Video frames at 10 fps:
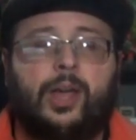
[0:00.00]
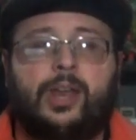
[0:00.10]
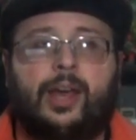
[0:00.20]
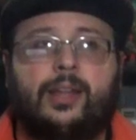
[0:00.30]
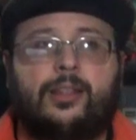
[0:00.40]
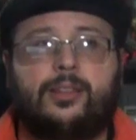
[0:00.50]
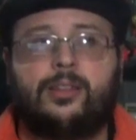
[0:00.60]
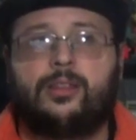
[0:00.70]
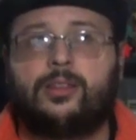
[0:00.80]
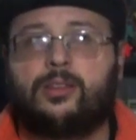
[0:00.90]
And I
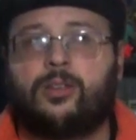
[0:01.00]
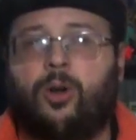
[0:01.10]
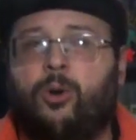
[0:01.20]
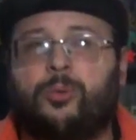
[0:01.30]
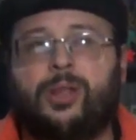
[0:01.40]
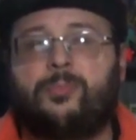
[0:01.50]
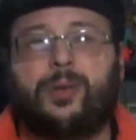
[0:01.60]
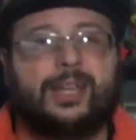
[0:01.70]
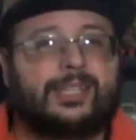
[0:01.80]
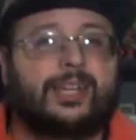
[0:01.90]
already
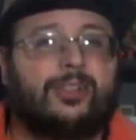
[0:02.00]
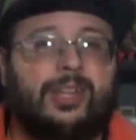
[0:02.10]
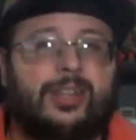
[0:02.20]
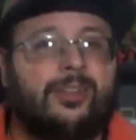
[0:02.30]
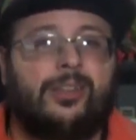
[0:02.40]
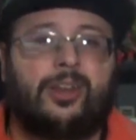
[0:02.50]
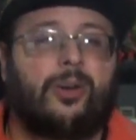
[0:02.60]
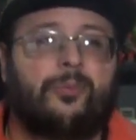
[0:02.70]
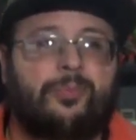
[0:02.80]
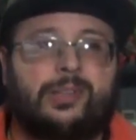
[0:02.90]
basically,
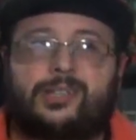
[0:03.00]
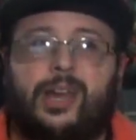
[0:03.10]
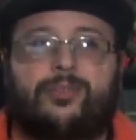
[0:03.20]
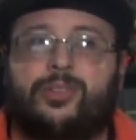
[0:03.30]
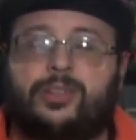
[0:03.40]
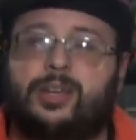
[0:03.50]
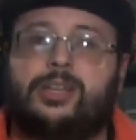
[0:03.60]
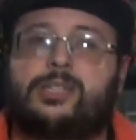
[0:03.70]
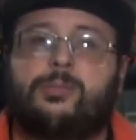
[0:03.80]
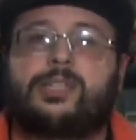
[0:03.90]
said everything that
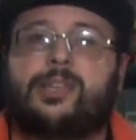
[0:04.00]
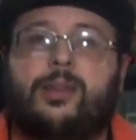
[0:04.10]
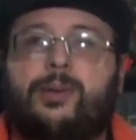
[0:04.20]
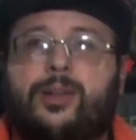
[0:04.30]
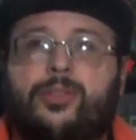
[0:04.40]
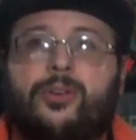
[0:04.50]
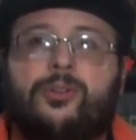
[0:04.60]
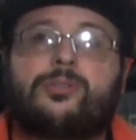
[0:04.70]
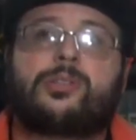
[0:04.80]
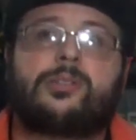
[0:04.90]
needs to be said about
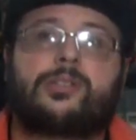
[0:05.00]
those.